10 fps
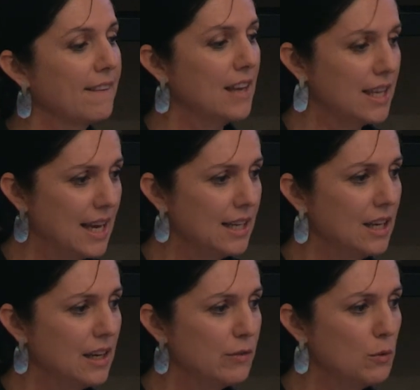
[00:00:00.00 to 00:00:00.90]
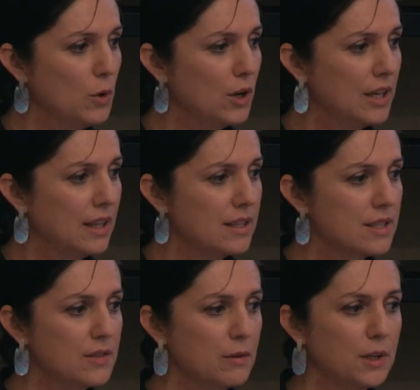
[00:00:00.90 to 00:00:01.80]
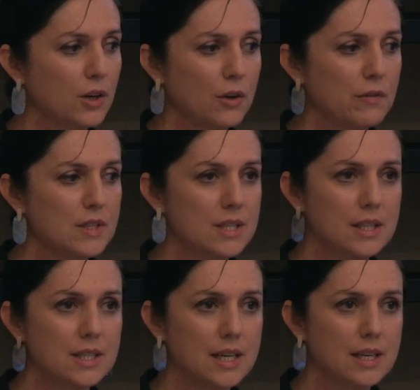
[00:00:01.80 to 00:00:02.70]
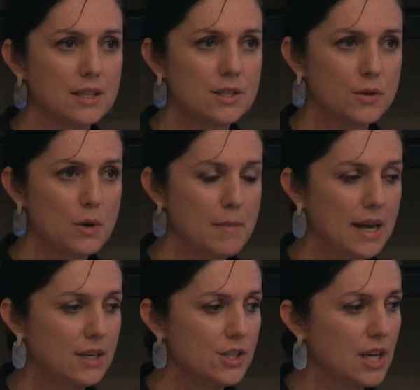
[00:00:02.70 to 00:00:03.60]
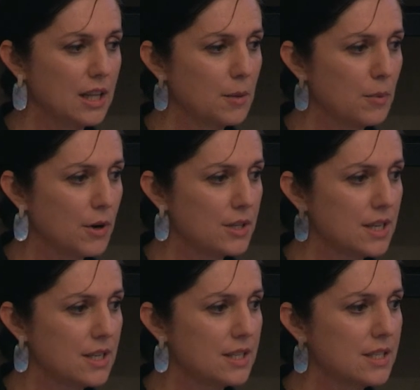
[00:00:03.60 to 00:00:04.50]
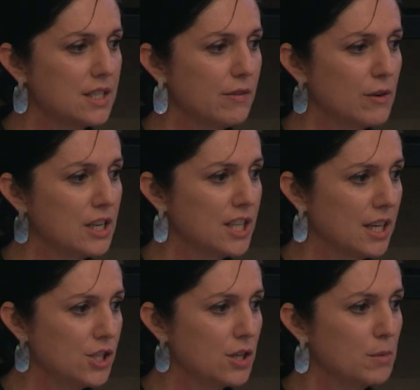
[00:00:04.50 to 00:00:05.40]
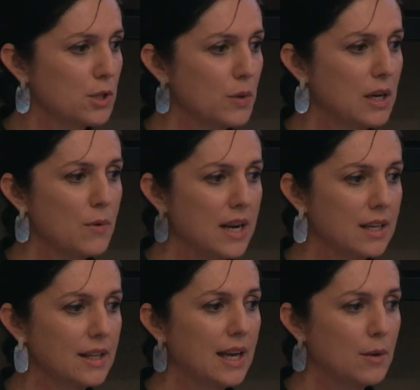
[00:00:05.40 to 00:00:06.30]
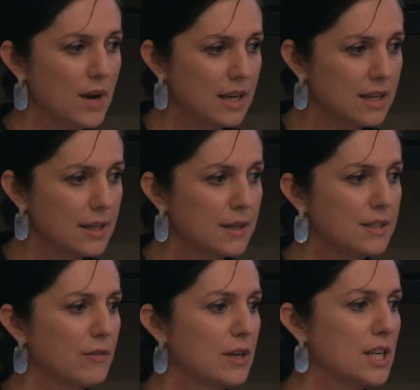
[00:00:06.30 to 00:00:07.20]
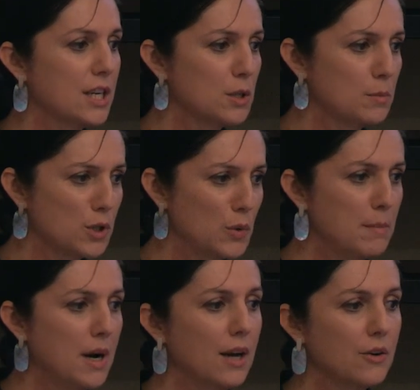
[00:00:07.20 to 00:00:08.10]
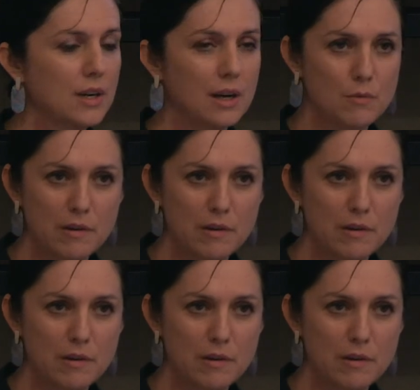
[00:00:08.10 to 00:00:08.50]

Again, careful wording. This is from the co-facilitators who are managing the process. Differentiation between irregular and regular, differentiation between migrant and